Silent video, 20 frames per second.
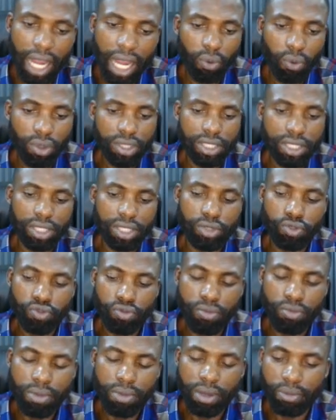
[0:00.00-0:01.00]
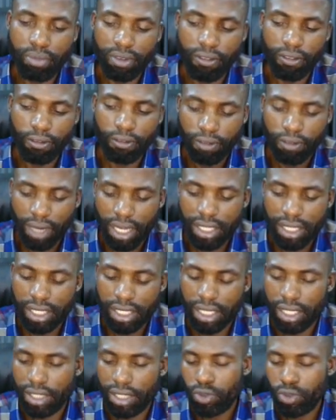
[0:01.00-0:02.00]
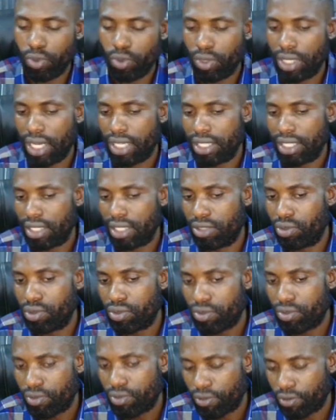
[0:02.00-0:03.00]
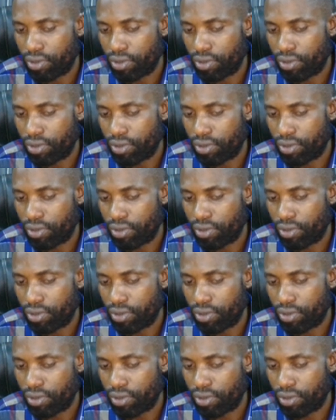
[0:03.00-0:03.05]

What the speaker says: I want it to be friendly so that they don't